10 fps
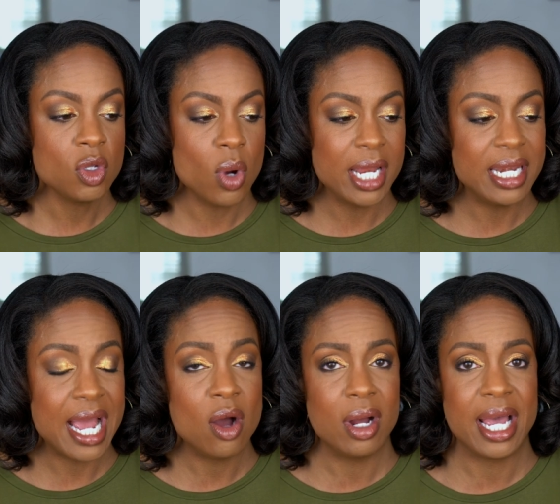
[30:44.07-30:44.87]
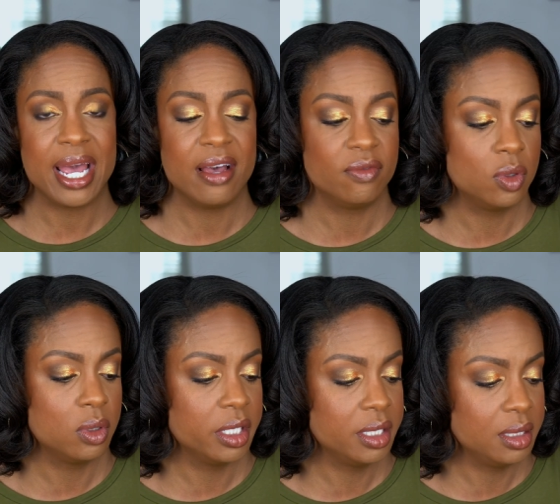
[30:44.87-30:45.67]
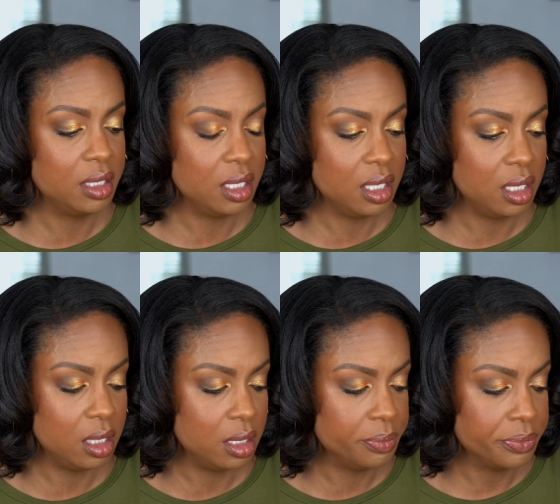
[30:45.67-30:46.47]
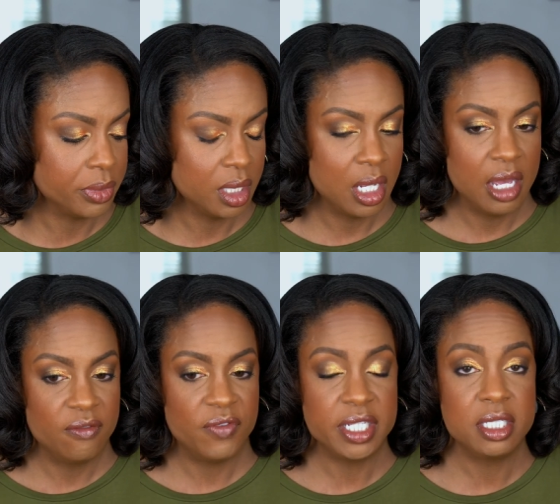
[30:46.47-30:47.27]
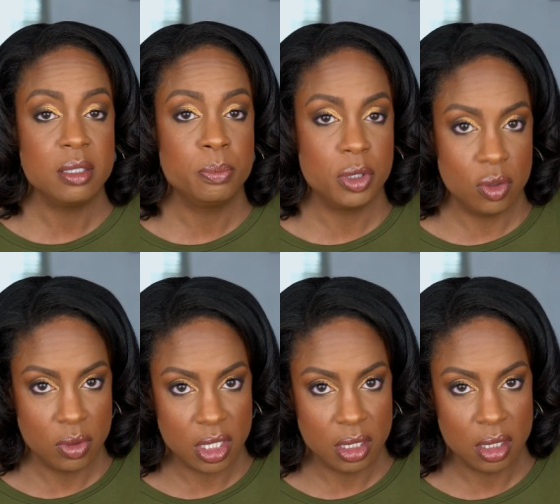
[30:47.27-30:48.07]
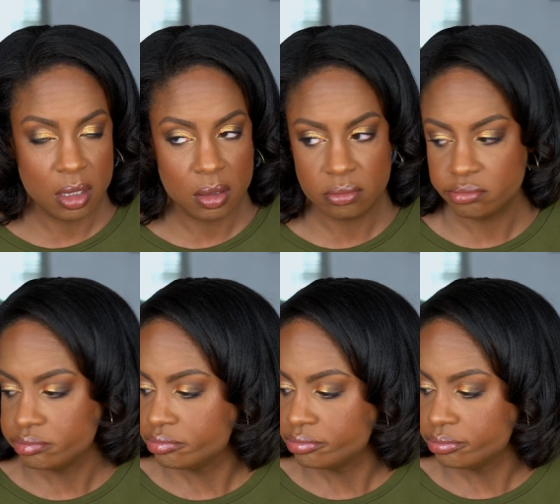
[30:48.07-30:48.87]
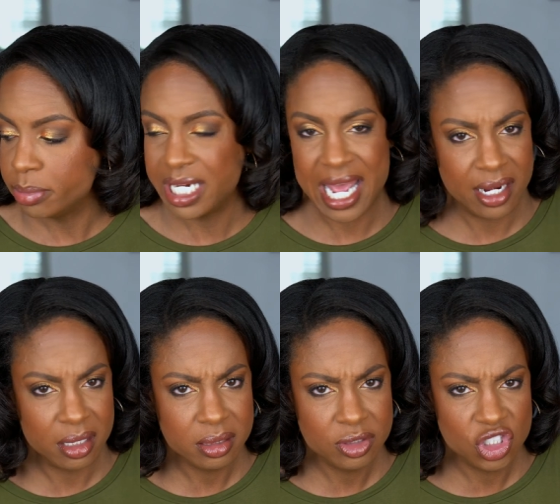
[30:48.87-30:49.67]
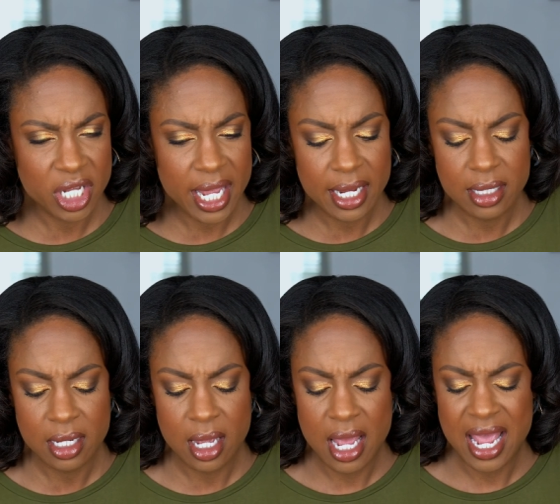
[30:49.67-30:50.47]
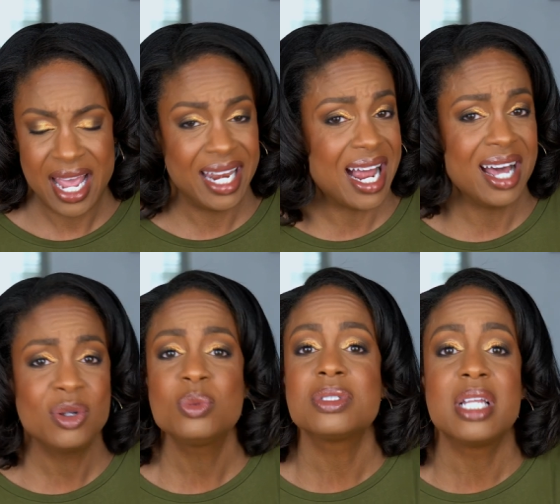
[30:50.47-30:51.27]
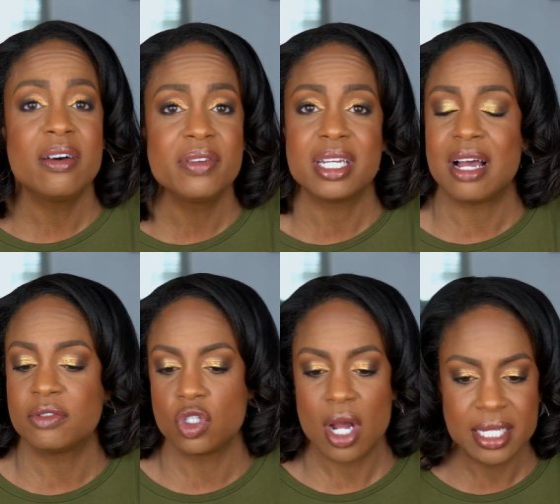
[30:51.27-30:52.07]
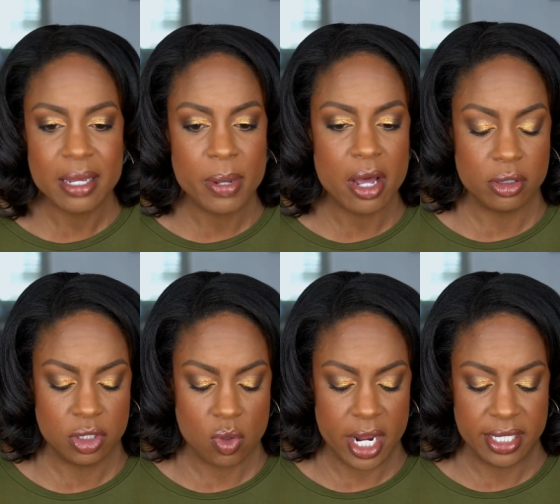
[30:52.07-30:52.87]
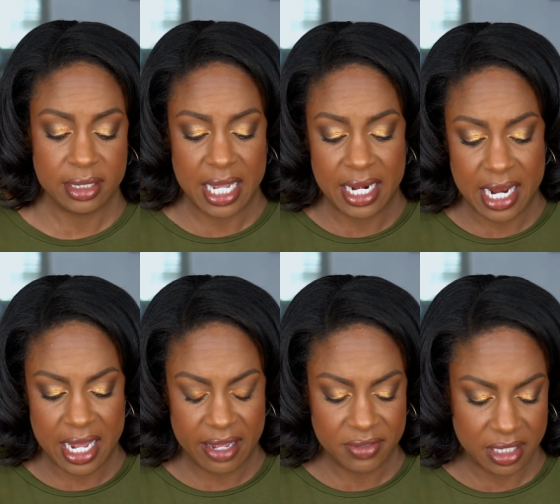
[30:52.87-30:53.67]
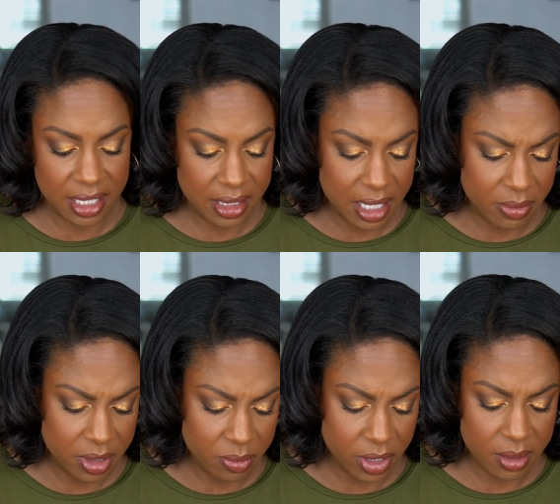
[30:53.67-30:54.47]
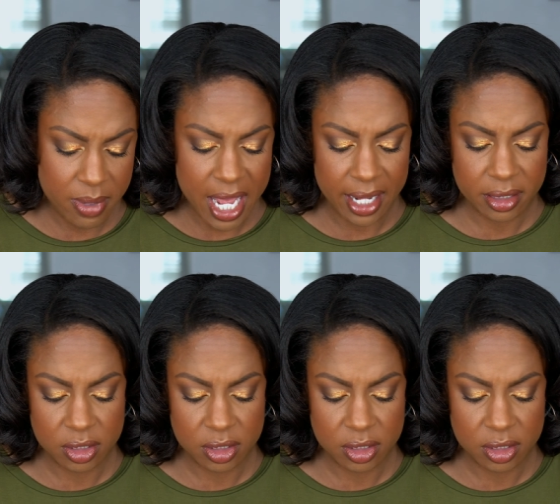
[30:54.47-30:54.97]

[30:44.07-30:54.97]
Right now I have on the Fenty Beauty banana shade and I don't love it. I've tried that powder twice and I have said that I'm going to bring it back.